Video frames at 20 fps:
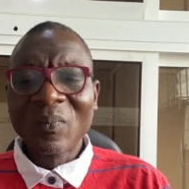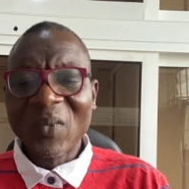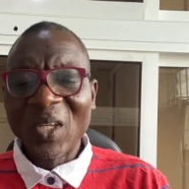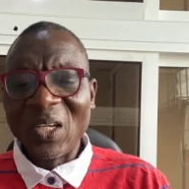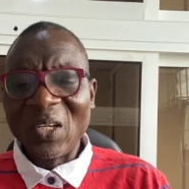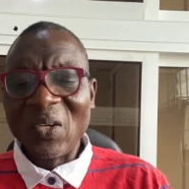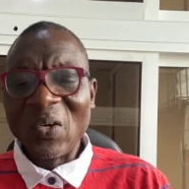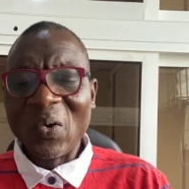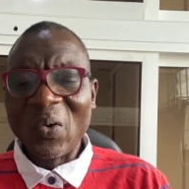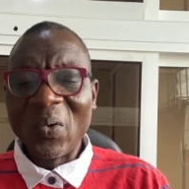
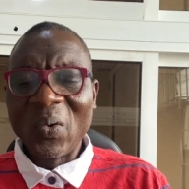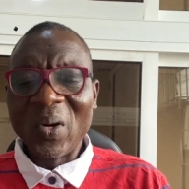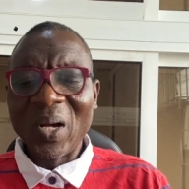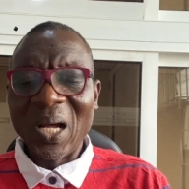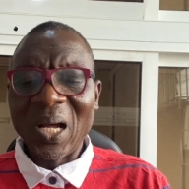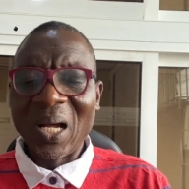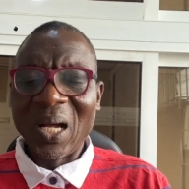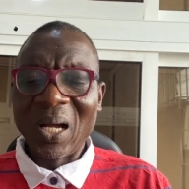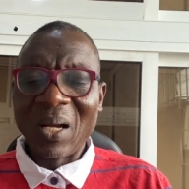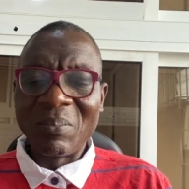you know,
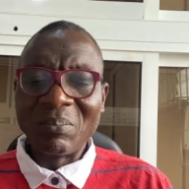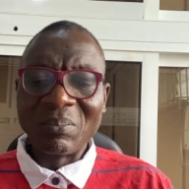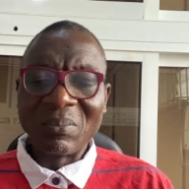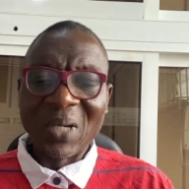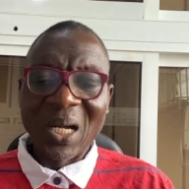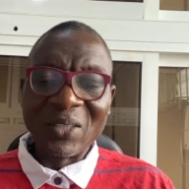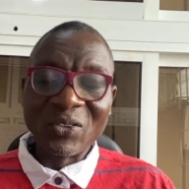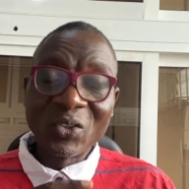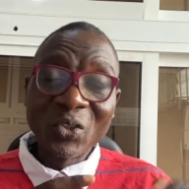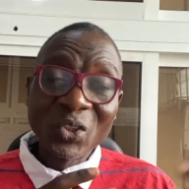um,
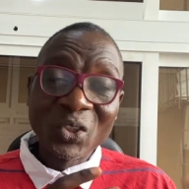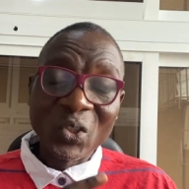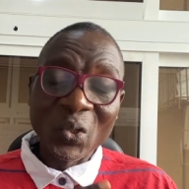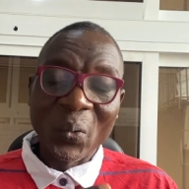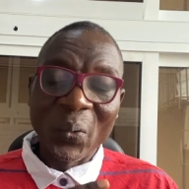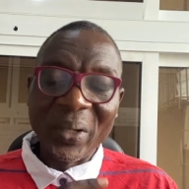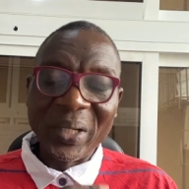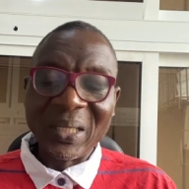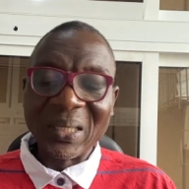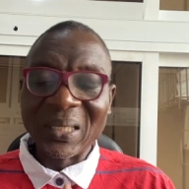and
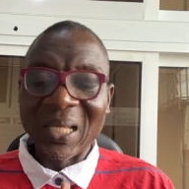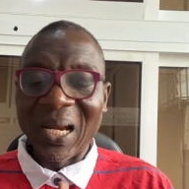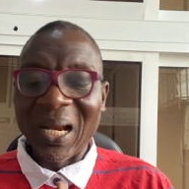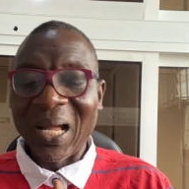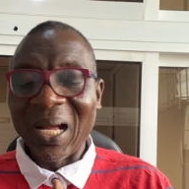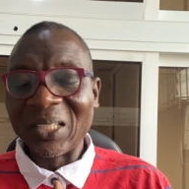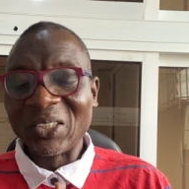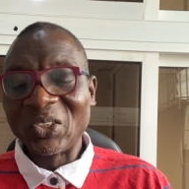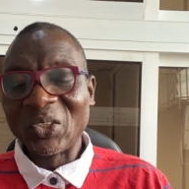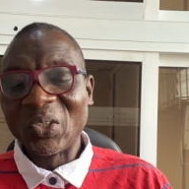social
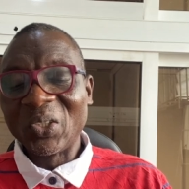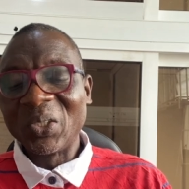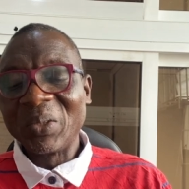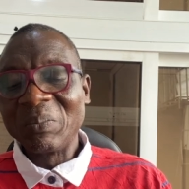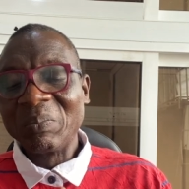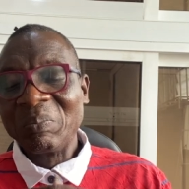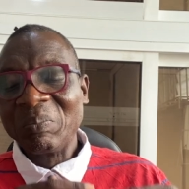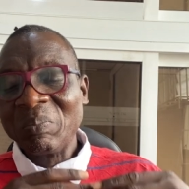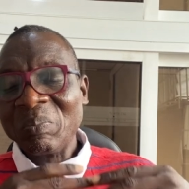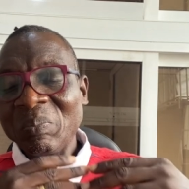
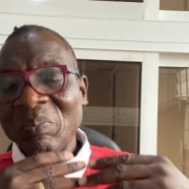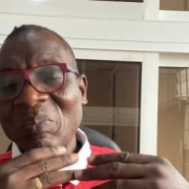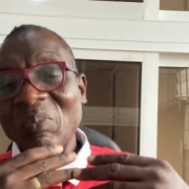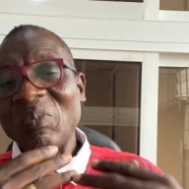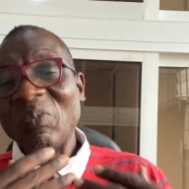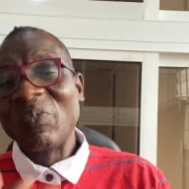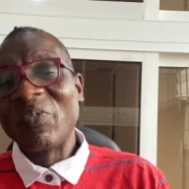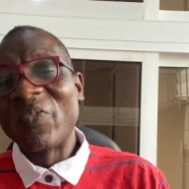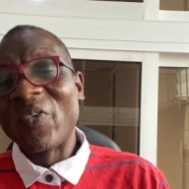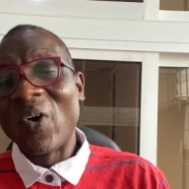interaction,
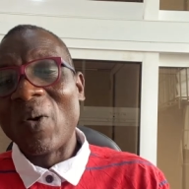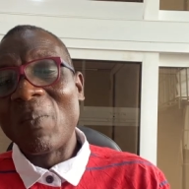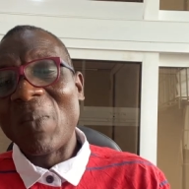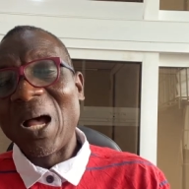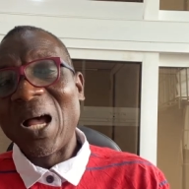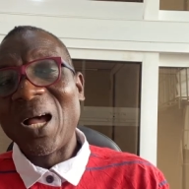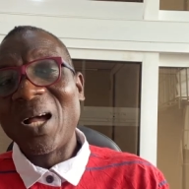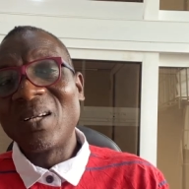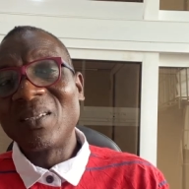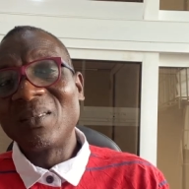
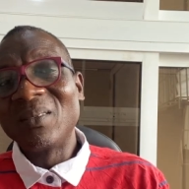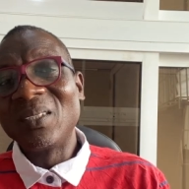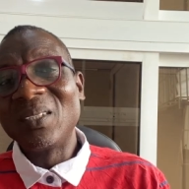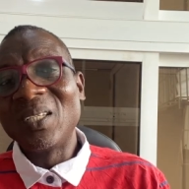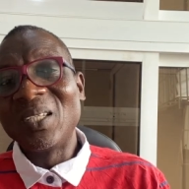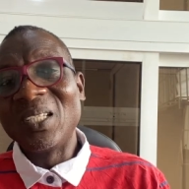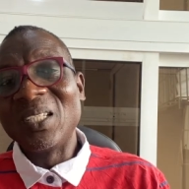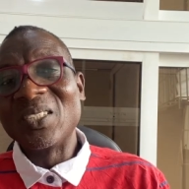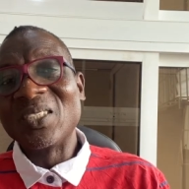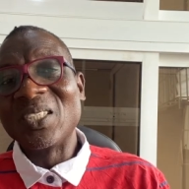formal,
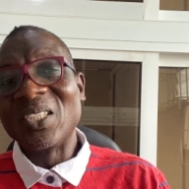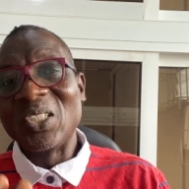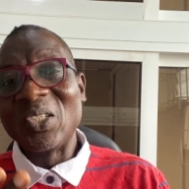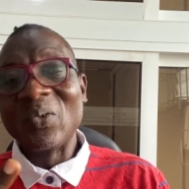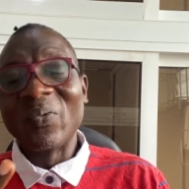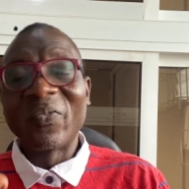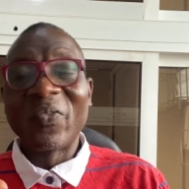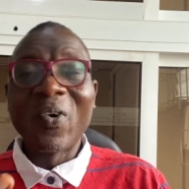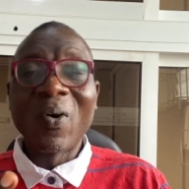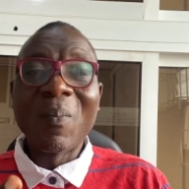
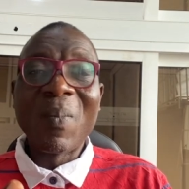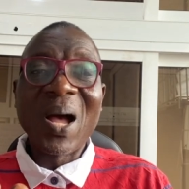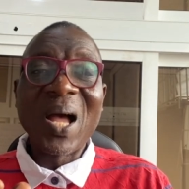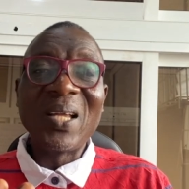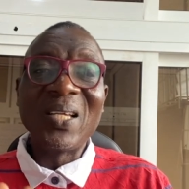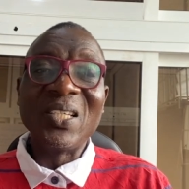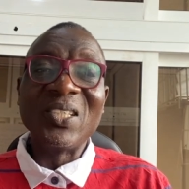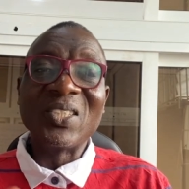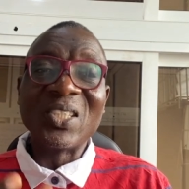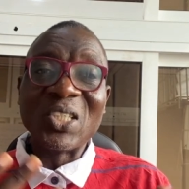institu formal
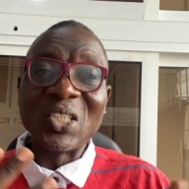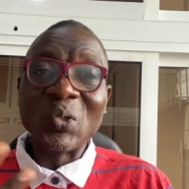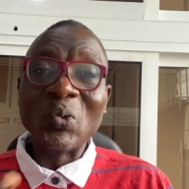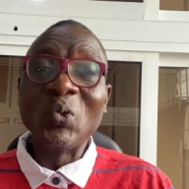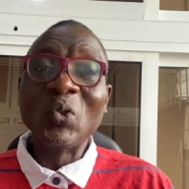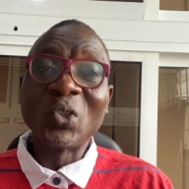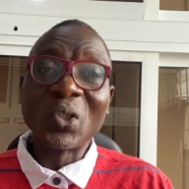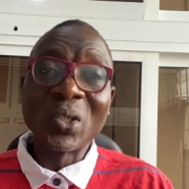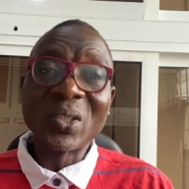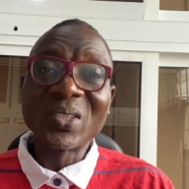
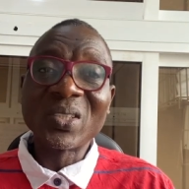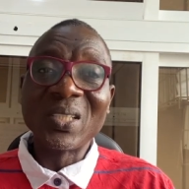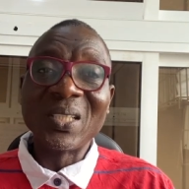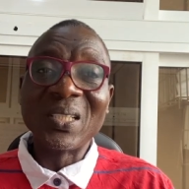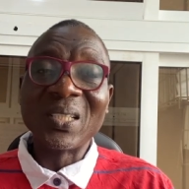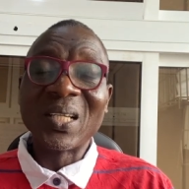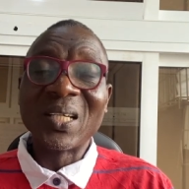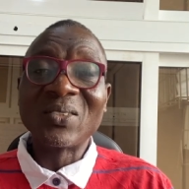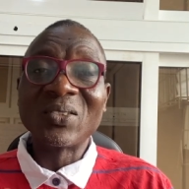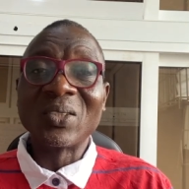institutions
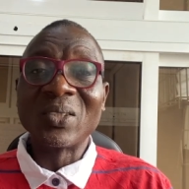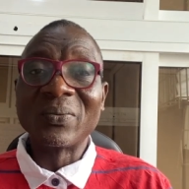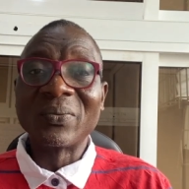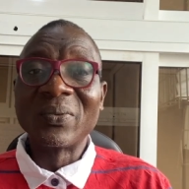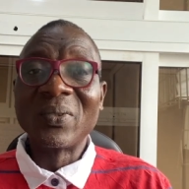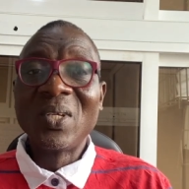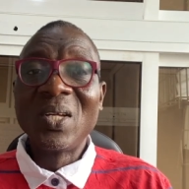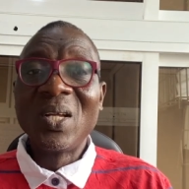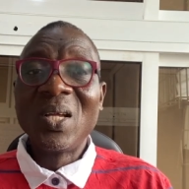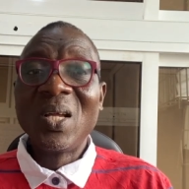in terms of
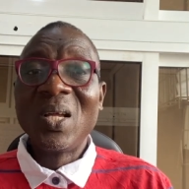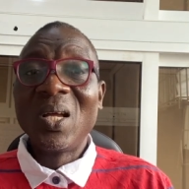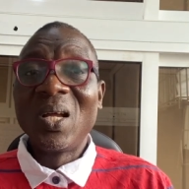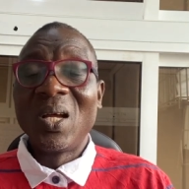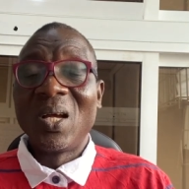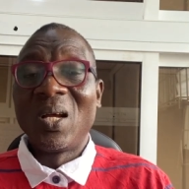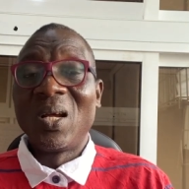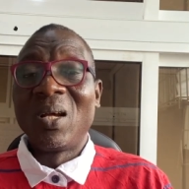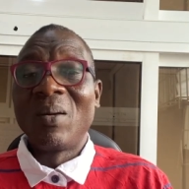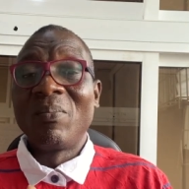
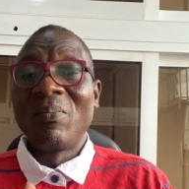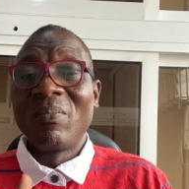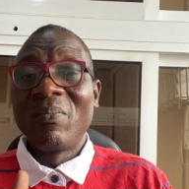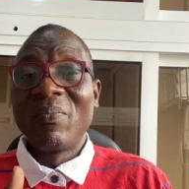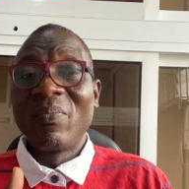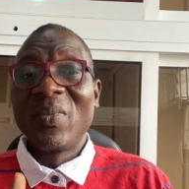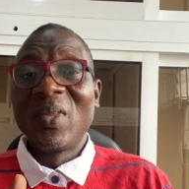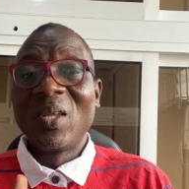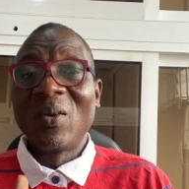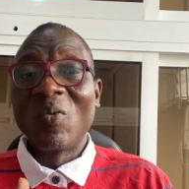um,
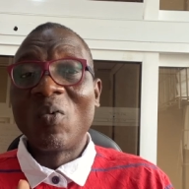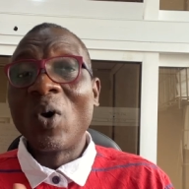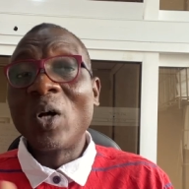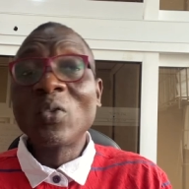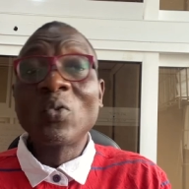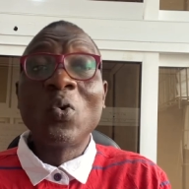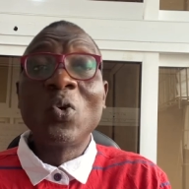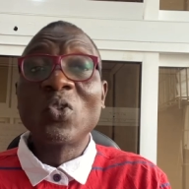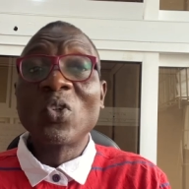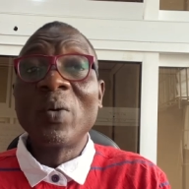what
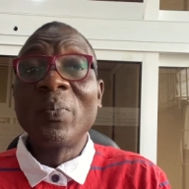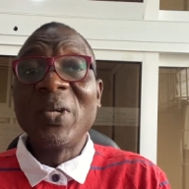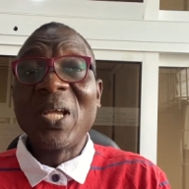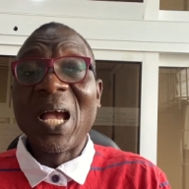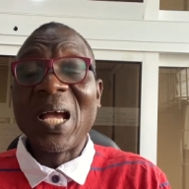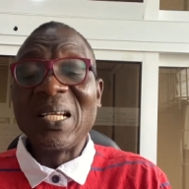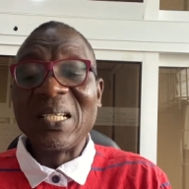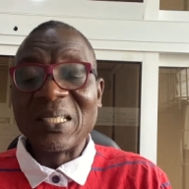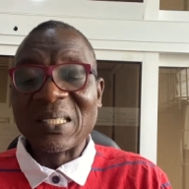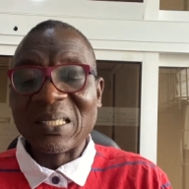goes on
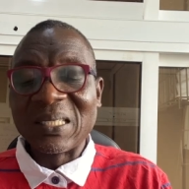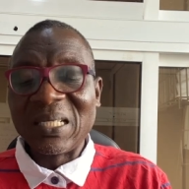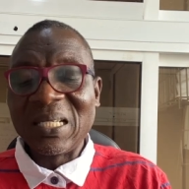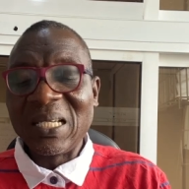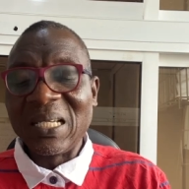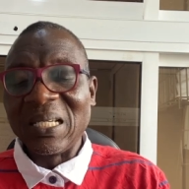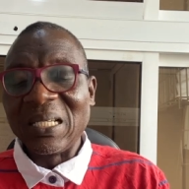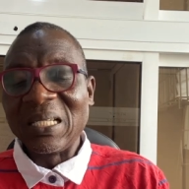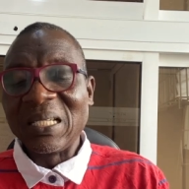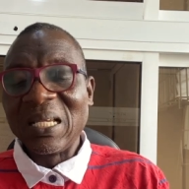behind the
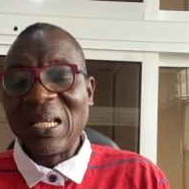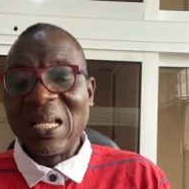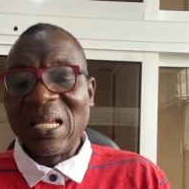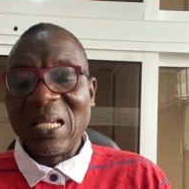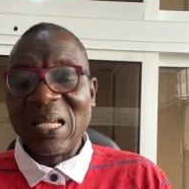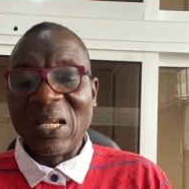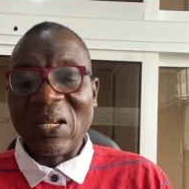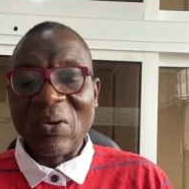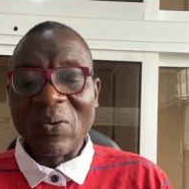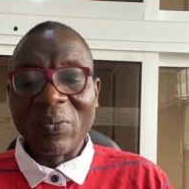scene,
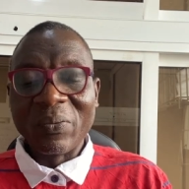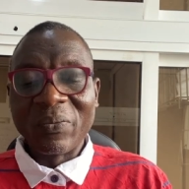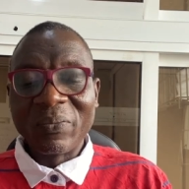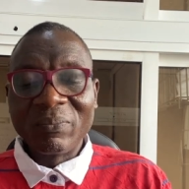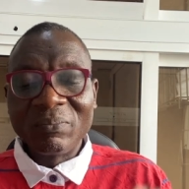you know,